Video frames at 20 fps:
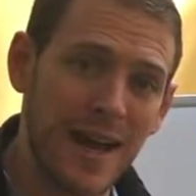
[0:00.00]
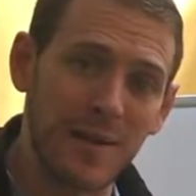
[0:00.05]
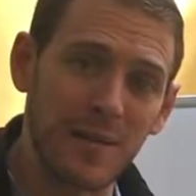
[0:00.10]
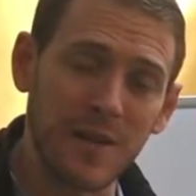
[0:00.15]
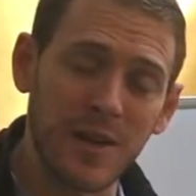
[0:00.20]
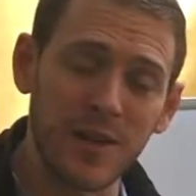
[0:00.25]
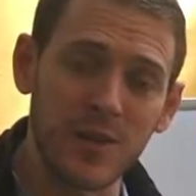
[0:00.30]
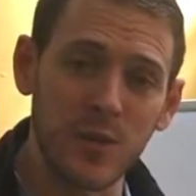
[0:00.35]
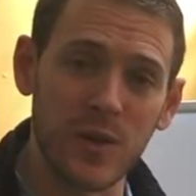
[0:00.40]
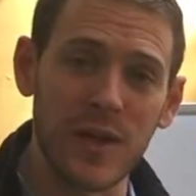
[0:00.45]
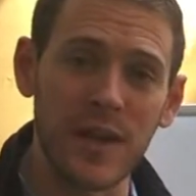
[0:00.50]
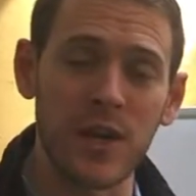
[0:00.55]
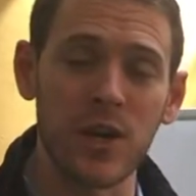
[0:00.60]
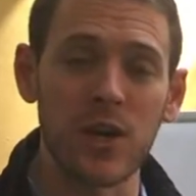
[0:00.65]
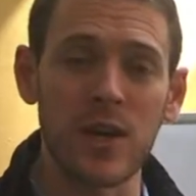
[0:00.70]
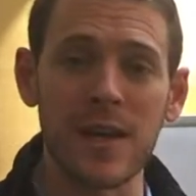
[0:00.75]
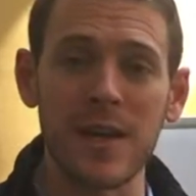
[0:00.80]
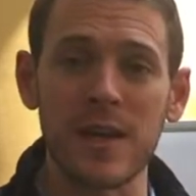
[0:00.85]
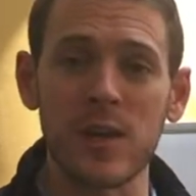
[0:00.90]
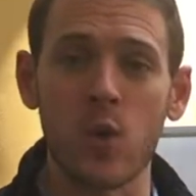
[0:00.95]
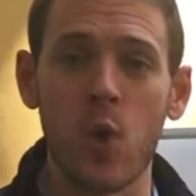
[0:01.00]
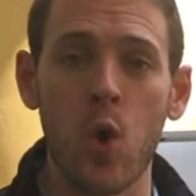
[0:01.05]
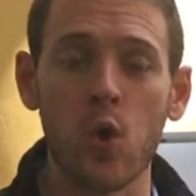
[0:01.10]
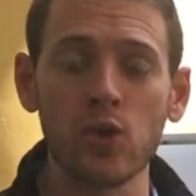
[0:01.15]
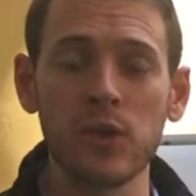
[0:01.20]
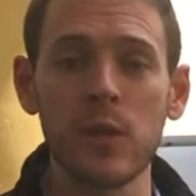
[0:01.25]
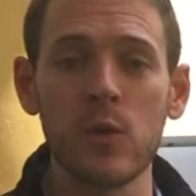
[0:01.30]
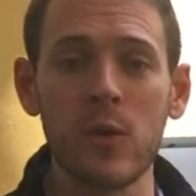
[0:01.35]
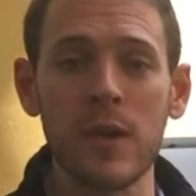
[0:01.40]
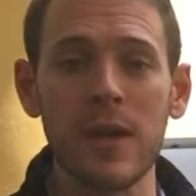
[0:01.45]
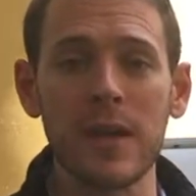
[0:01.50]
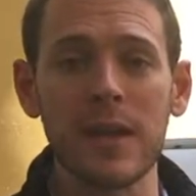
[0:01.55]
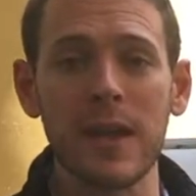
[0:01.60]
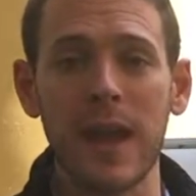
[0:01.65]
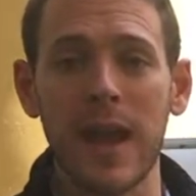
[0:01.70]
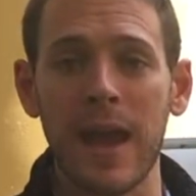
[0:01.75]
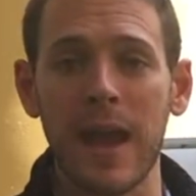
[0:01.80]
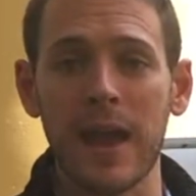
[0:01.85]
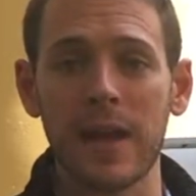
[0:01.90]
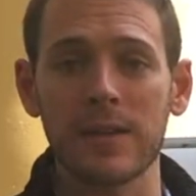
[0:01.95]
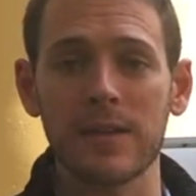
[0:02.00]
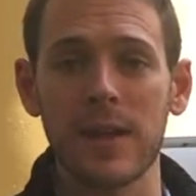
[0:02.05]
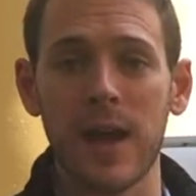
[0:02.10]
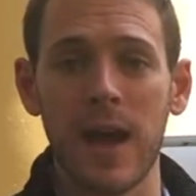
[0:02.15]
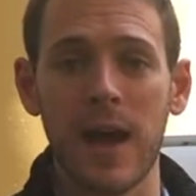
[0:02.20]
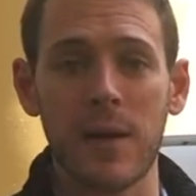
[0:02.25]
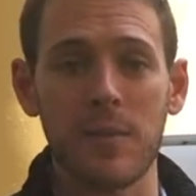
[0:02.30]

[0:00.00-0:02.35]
because we're here in Holy Week, and